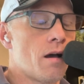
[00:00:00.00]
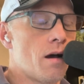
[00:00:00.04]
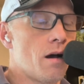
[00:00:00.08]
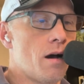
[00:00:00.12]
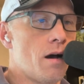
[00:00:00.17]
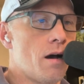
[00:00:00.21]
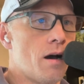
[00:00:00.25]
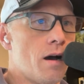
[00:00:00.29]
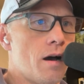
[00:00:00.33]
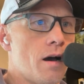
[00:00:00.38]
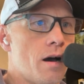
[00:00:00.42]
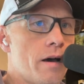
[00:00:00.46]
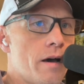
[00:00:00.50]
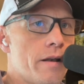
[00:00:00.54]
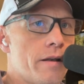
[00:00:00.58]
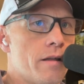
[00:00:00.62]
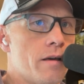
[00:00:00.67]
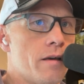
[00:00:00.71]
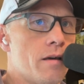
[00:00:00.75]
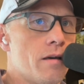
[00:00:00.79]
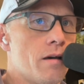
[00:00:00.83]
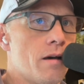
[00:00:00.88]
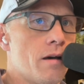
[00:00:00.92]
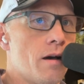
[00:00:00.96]

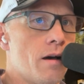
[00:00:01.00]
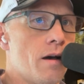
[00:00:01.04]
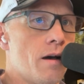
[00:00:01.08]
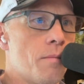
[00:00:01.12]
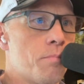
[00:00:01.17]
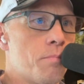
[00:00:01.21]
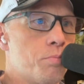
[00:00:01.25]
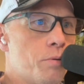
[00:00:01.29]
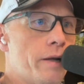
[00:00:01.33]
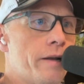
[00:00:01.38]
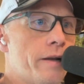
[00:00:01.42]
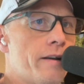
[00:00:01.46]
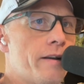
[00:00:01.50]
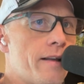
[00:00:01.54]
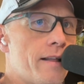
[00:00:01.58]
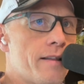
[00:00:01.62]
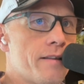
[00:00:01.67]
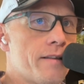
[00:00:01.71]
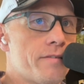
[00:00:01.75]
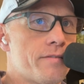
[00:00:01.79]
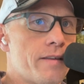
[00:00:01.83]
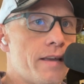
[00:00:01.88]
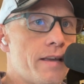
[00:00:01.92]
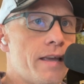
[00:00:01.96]
on uh, branded L
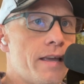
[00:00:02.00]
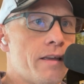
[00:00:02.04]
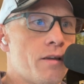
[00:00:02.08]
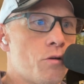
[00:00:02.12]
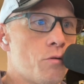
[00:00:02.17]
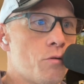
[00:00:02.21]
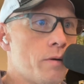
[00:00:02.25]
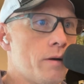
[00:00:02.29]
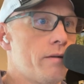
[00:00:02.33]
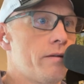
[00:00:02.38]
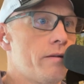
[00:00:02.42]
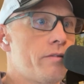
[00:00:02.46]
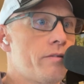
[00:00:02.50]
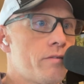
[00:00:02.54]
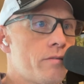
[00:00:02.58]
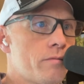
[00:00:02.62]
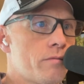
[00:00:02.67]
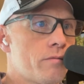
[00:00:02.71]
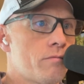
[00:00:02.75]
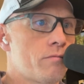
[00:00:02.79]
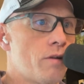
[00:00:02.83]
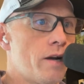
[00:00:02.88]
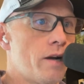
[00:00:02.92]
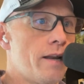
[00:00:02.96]
S A queries,
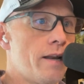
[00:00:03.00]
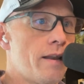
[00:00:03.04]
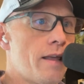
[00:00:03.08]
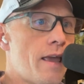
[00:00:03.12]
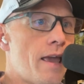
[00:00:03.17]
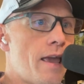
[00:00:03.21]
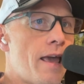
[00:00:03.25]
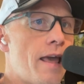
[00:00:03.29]
right?